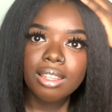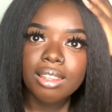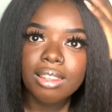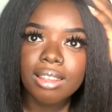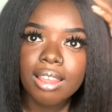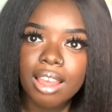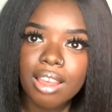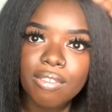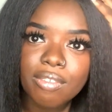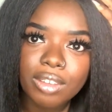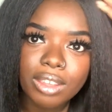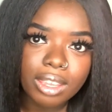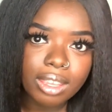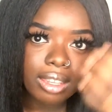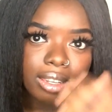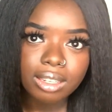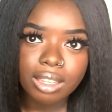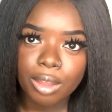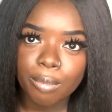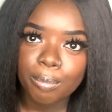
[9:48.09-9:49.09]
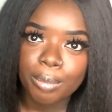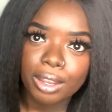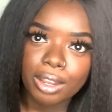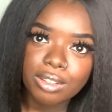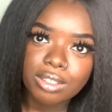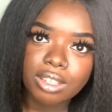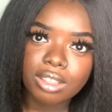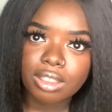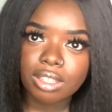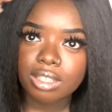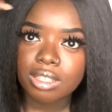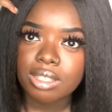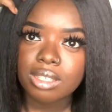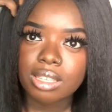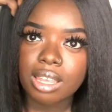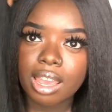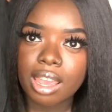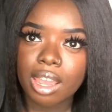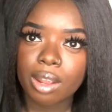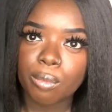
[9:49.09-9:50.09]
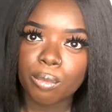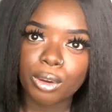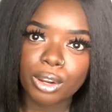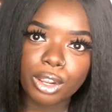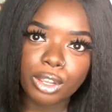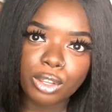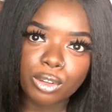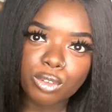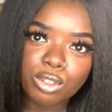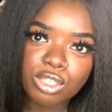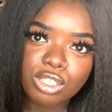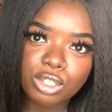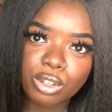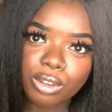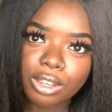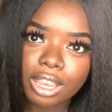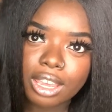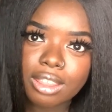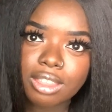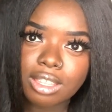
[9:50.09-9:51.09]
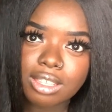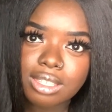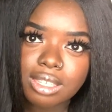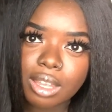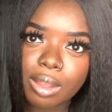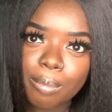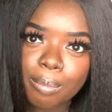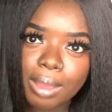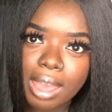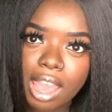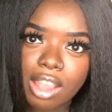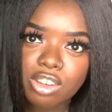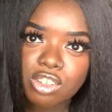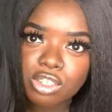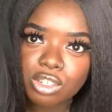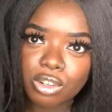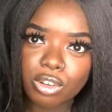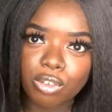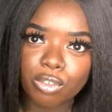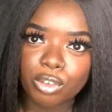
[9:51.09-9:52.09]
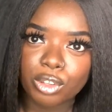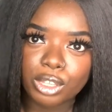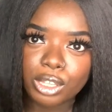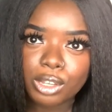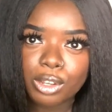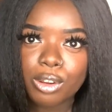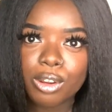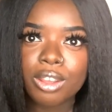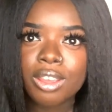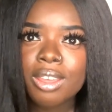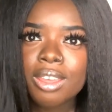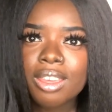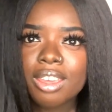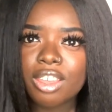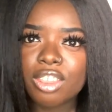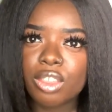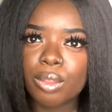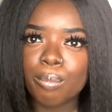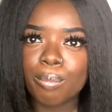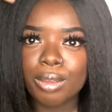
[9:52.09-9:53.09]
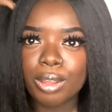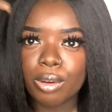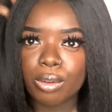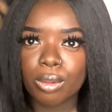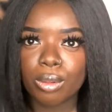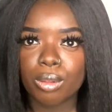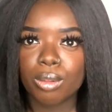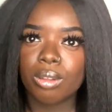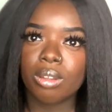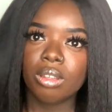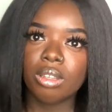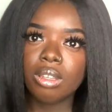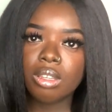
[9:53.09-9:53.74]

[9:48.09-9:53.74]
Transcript: Love it. Compared to this side where you're still getting this hump action over here in the middle.